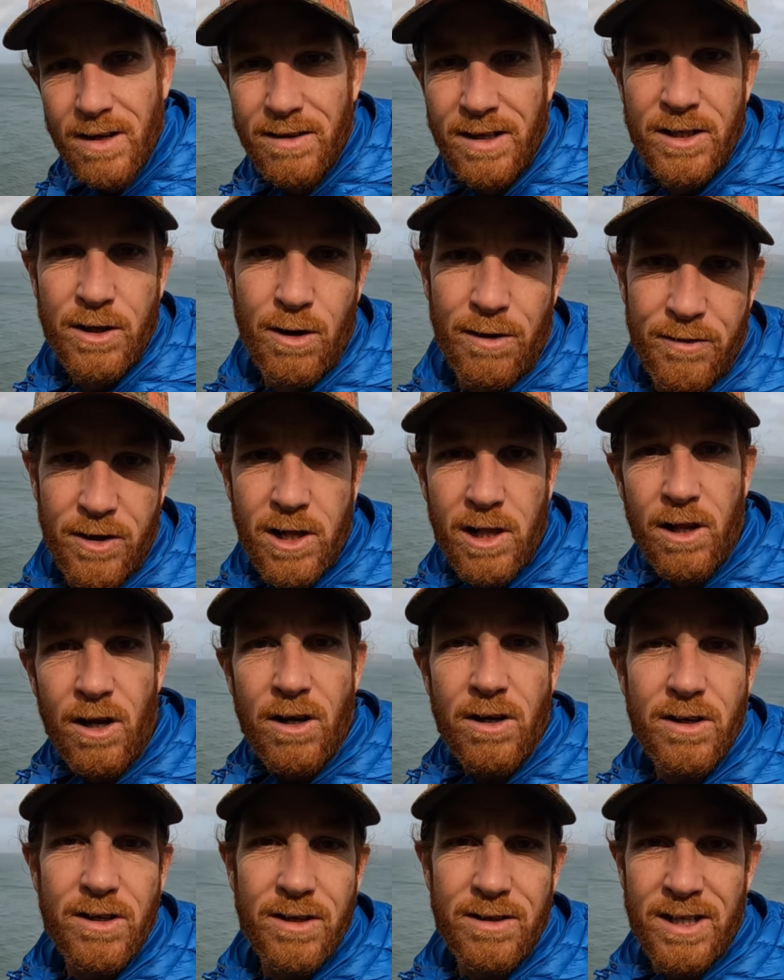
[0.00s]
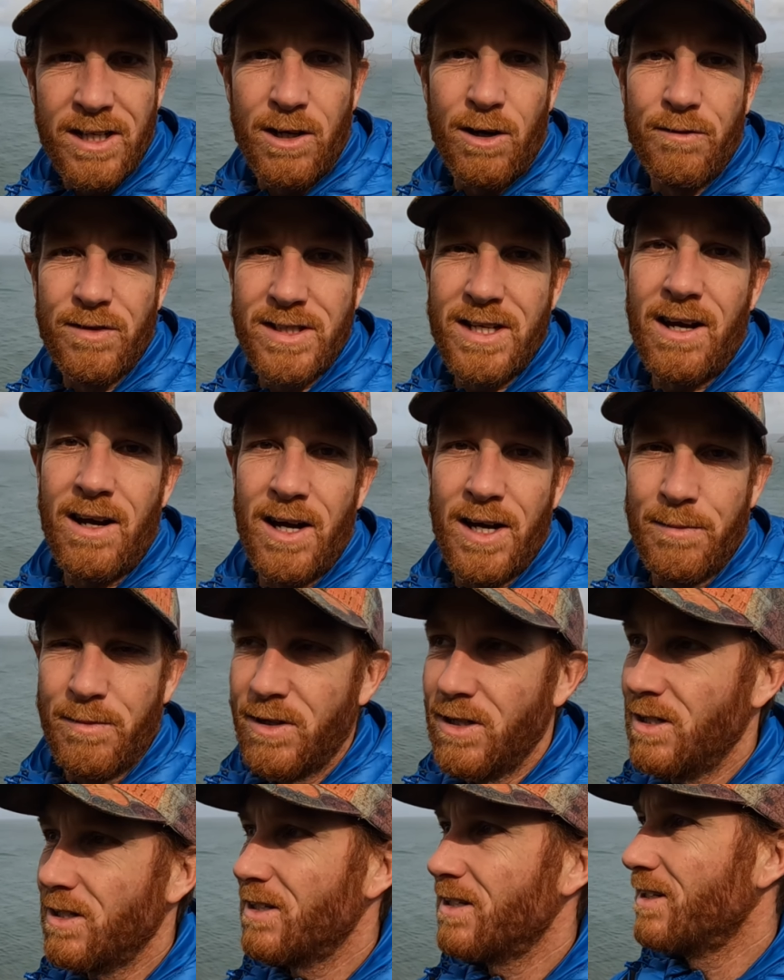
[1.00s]
They don't have a clock, they don't have a
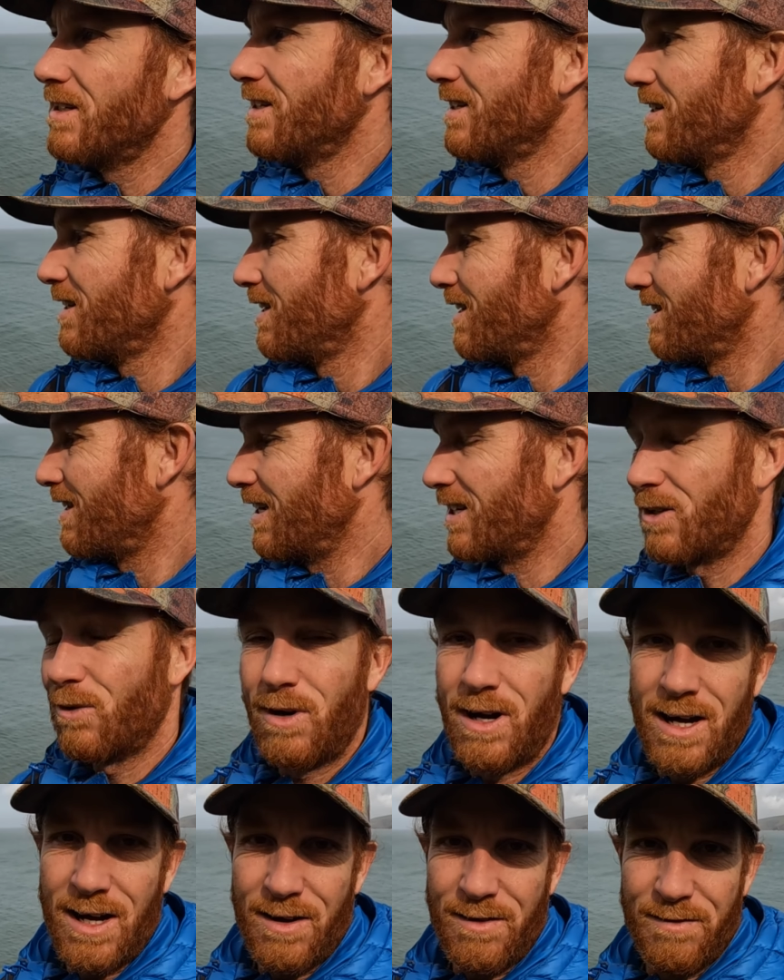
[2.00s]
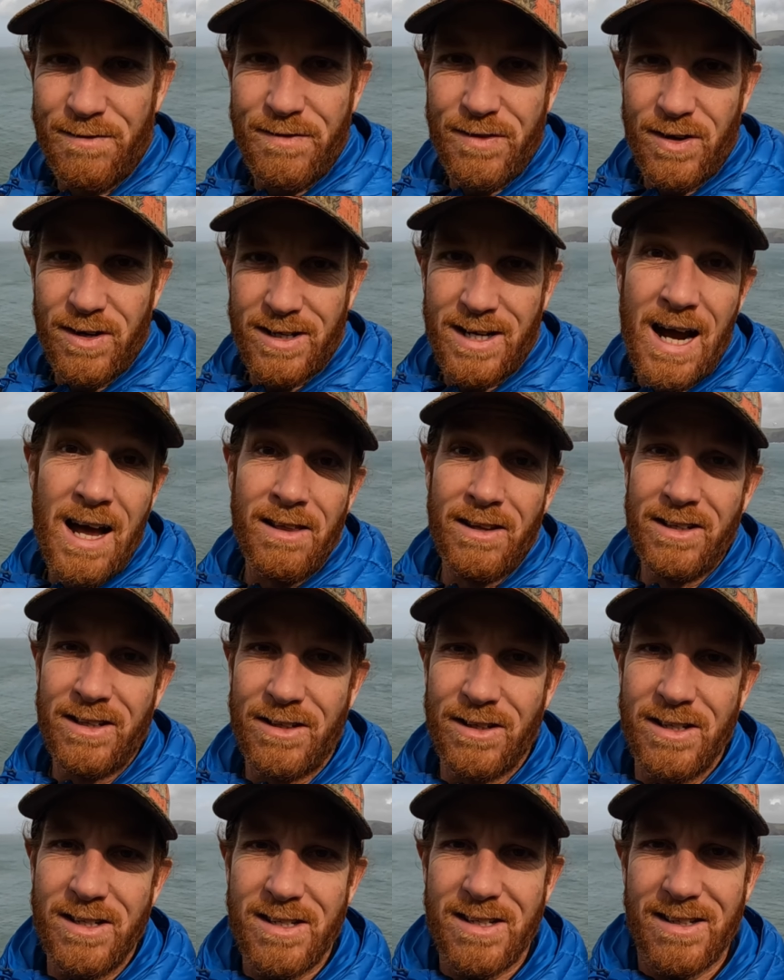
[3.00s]
timer, they don't have
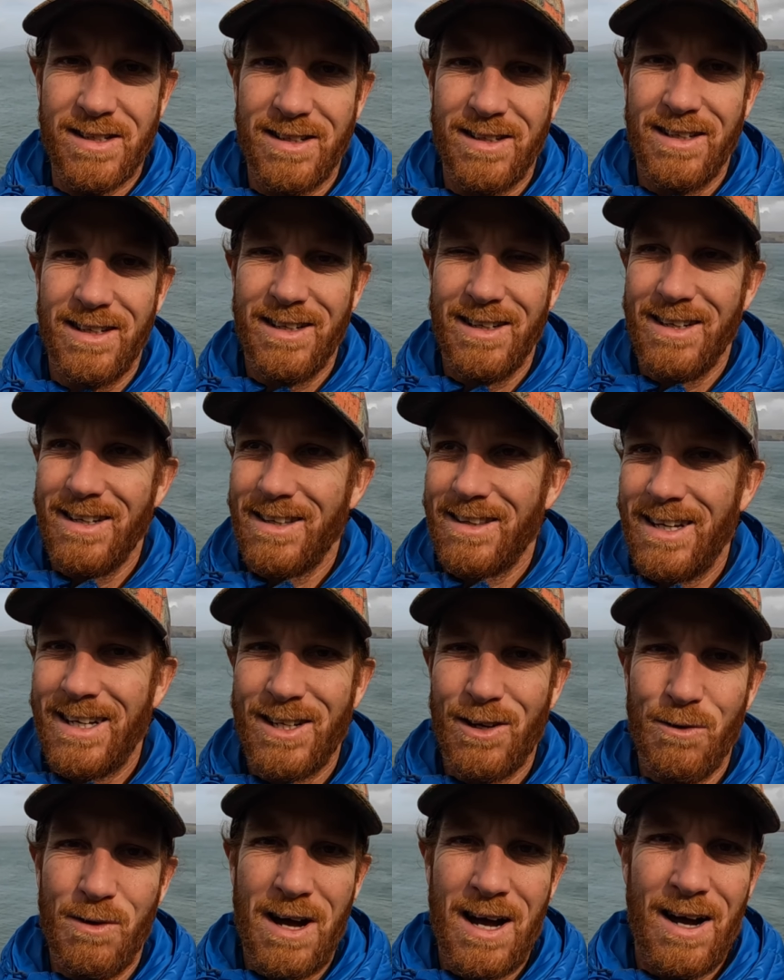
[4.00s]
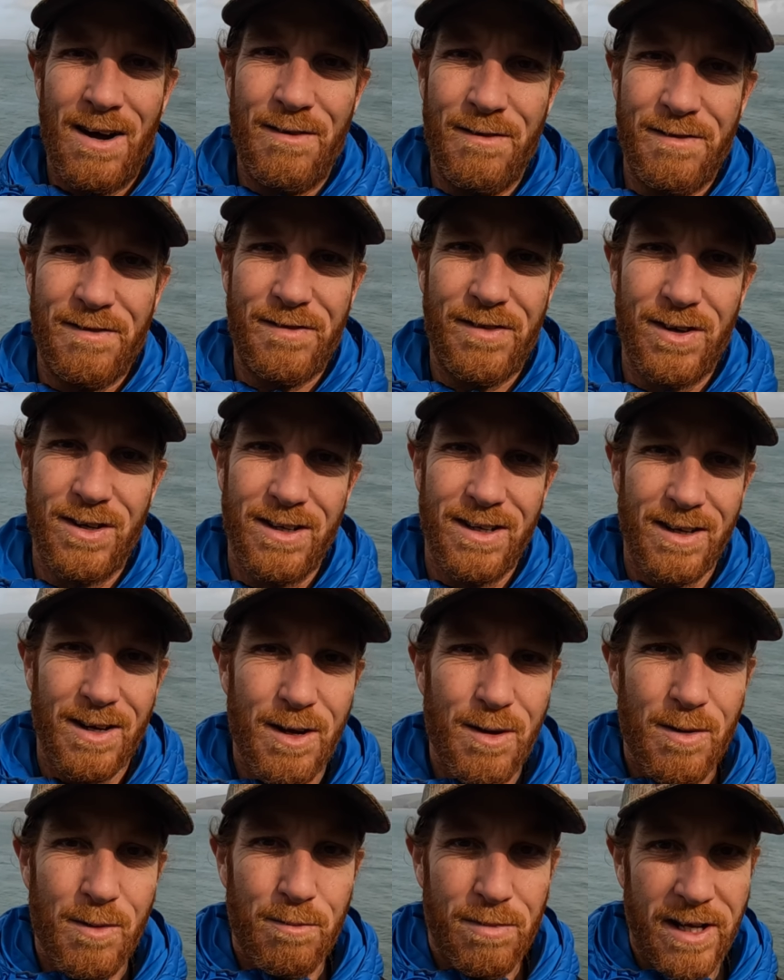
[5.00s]
calendars, they don't have
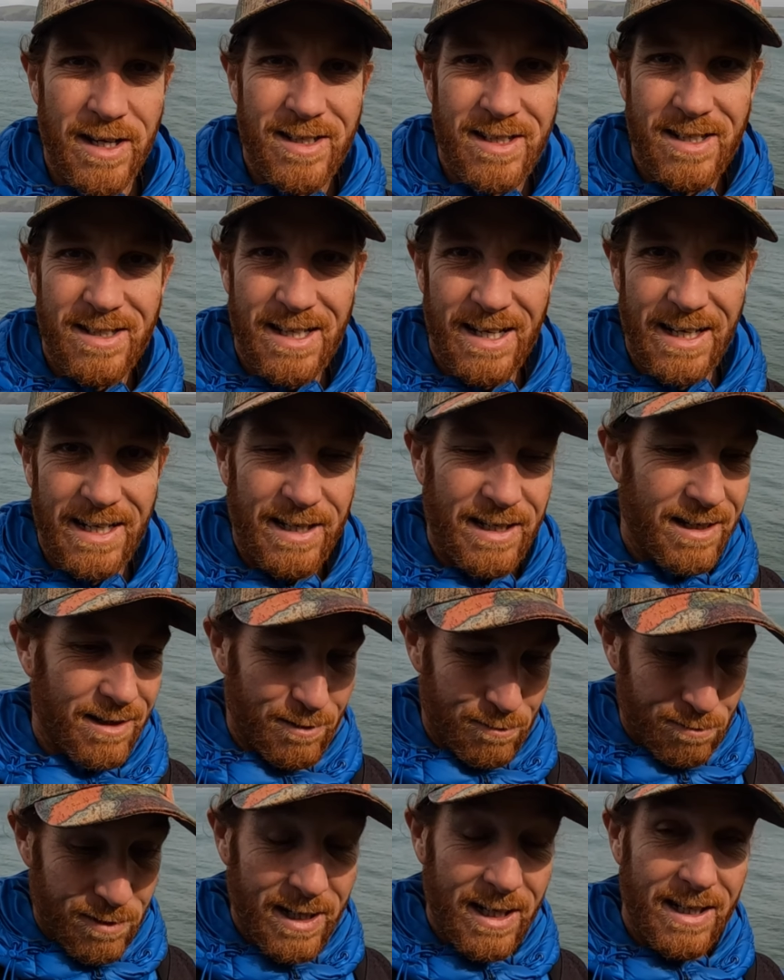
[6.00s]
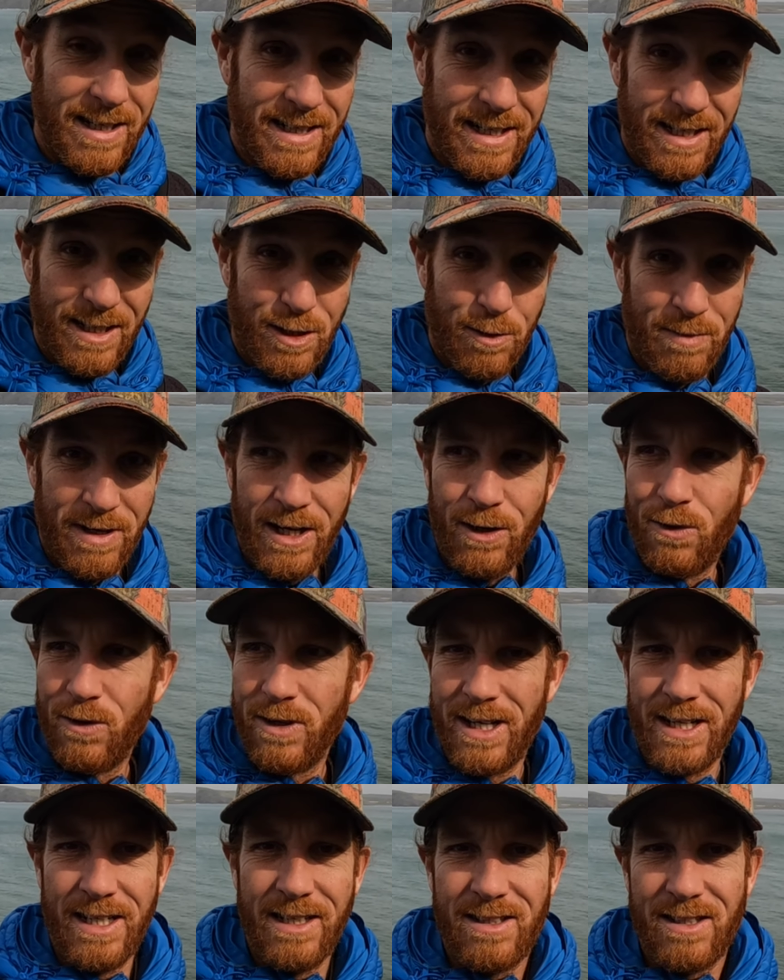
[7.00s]
places they really need to be. All
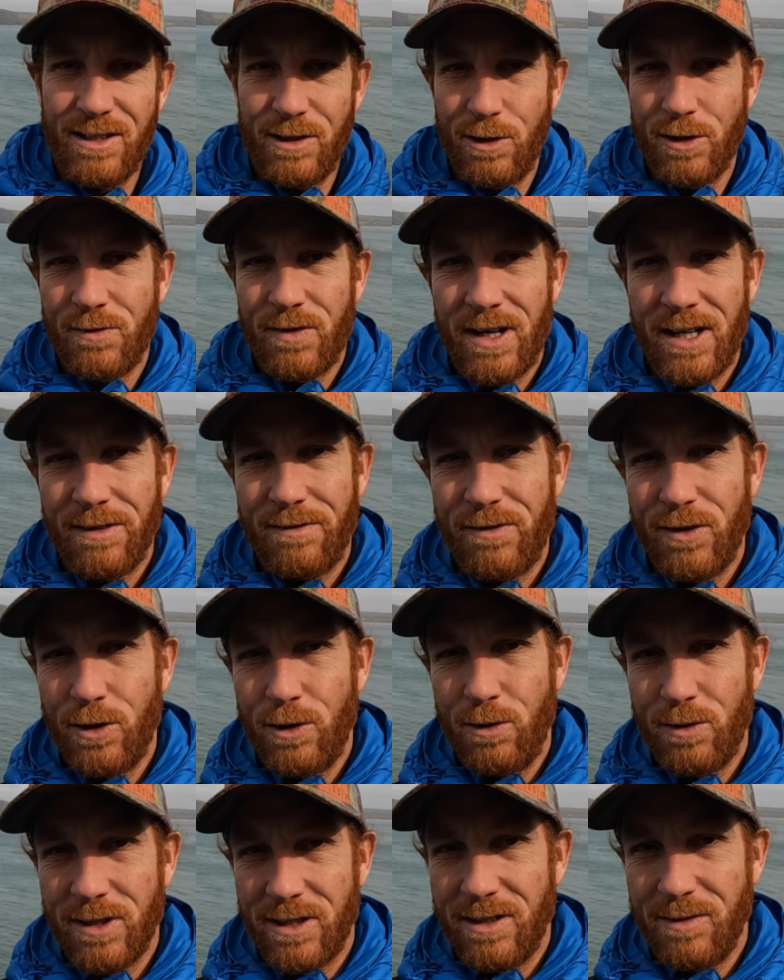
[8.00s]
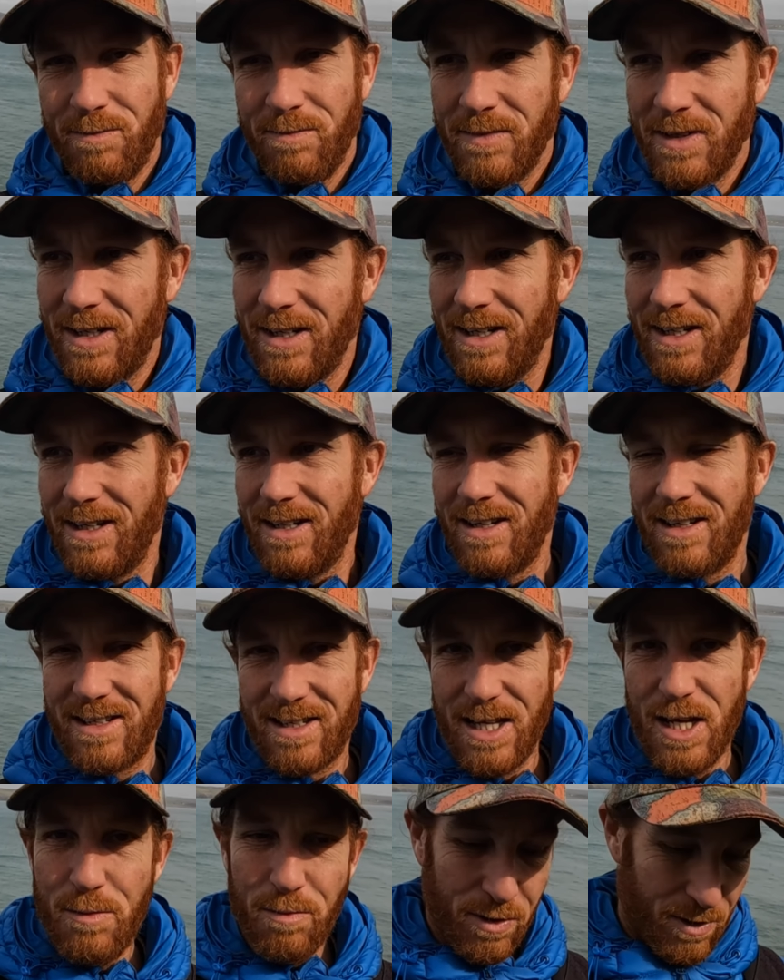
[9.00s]
they need to do is find food and
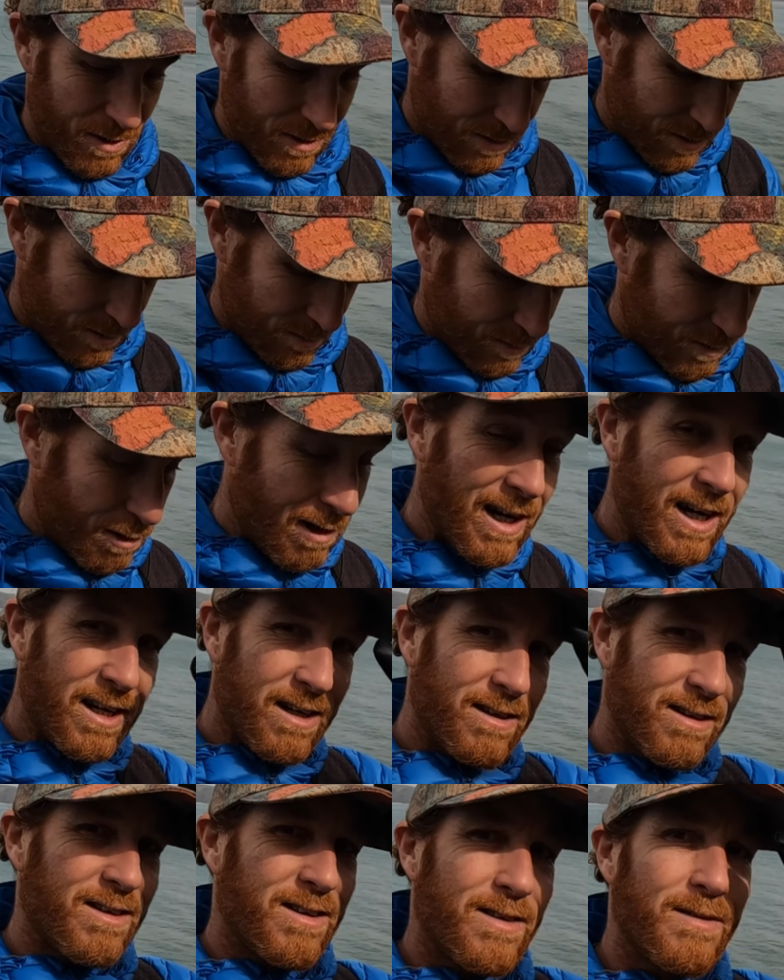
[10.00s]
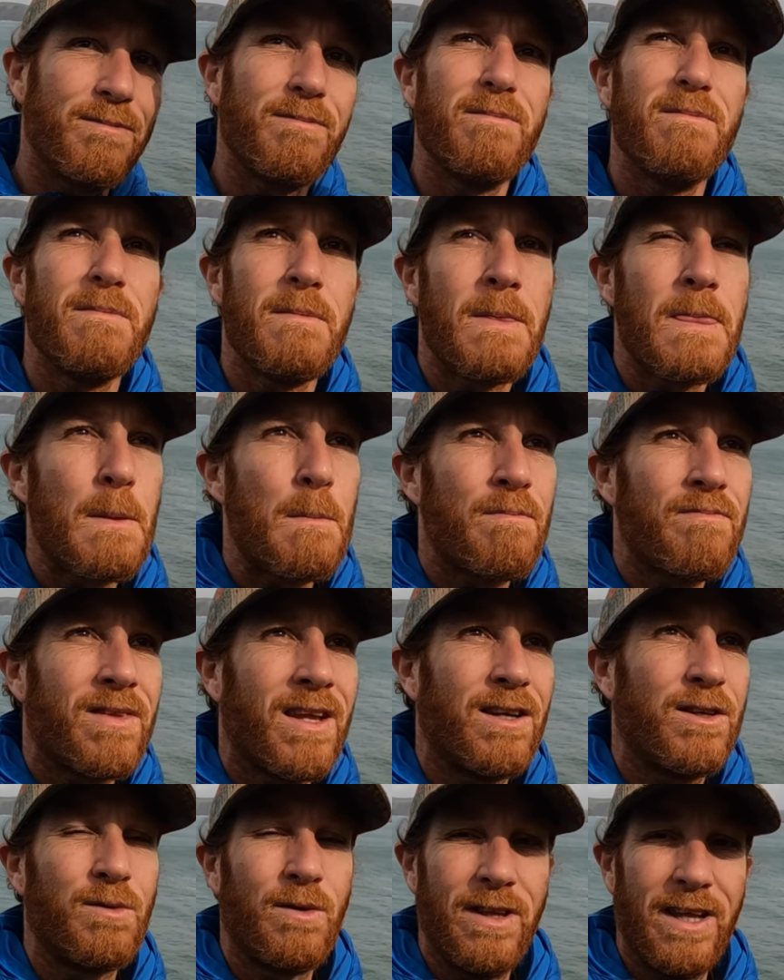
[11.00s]
sleep and drink.
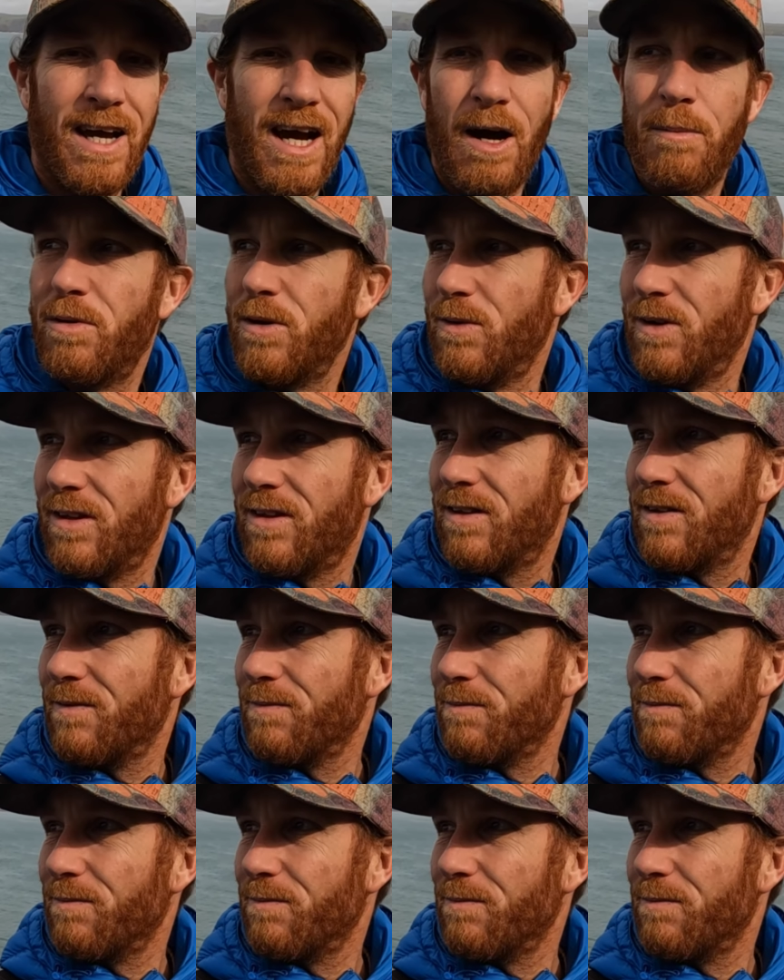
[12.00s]
That's what they're happy with.